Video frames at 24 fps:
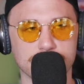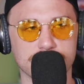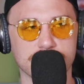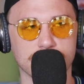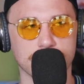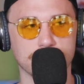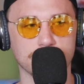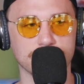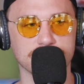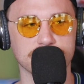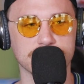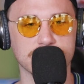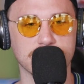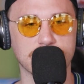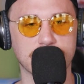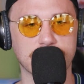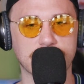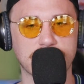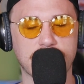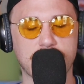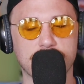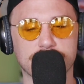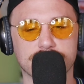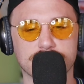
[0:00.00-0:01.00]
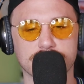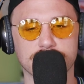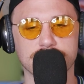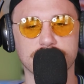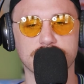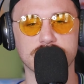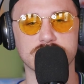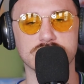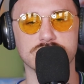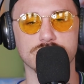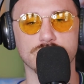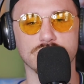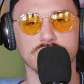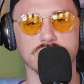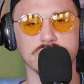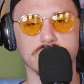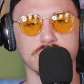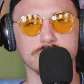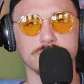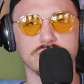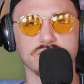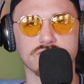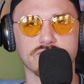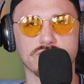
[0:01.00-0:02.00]
almost like after this, we're going to
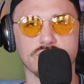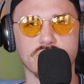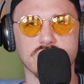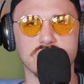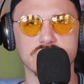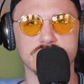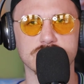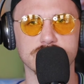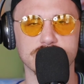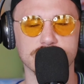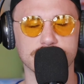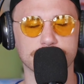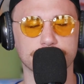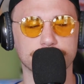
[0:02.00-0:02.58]
be friends.